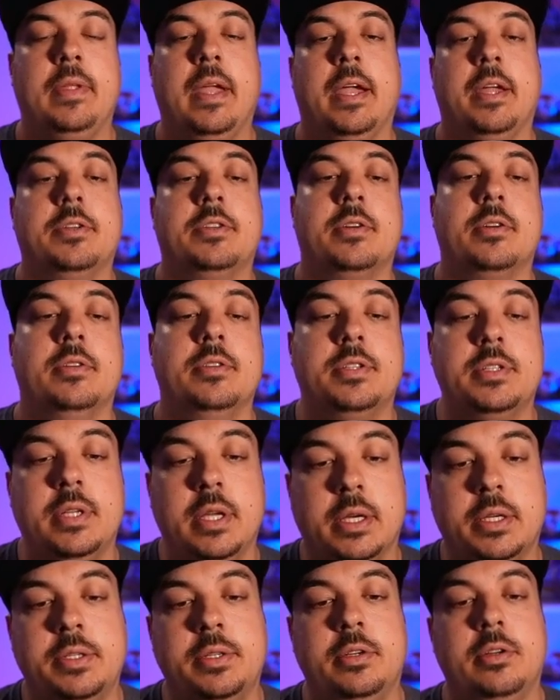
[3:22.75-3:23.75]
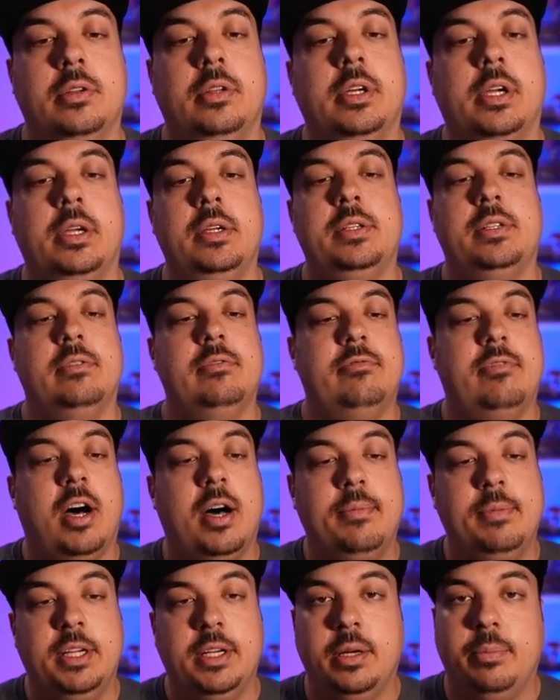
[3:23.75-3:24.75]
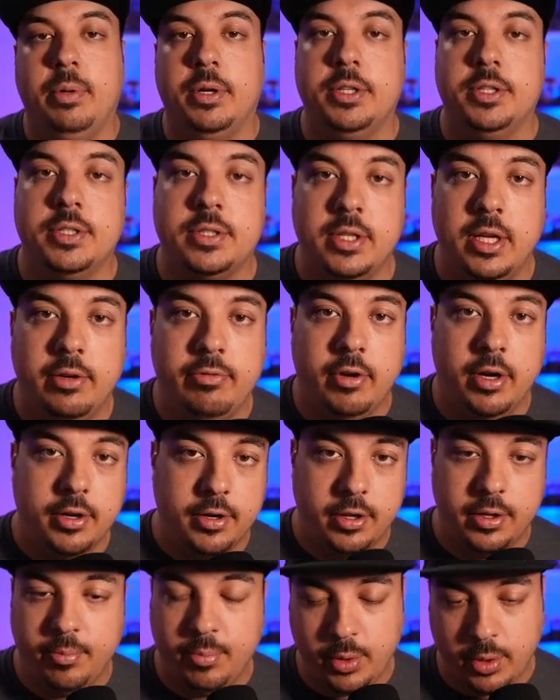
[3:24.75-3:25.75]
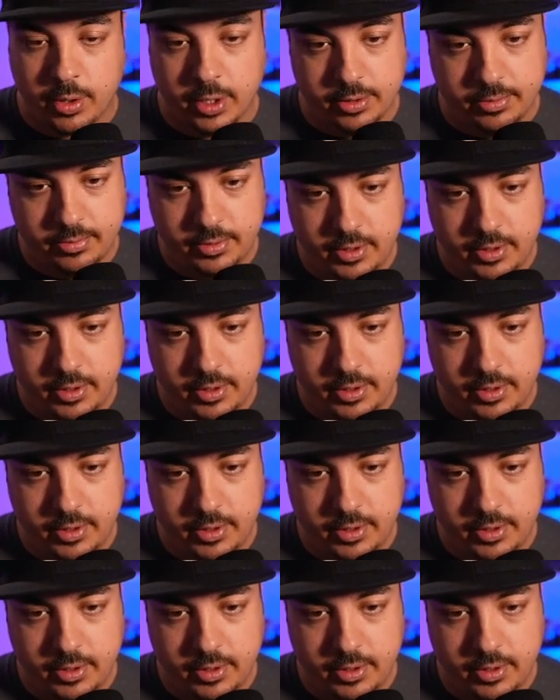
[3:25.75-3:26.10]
And turn 6, you're looking to vomit a bunch of stuff onto the board.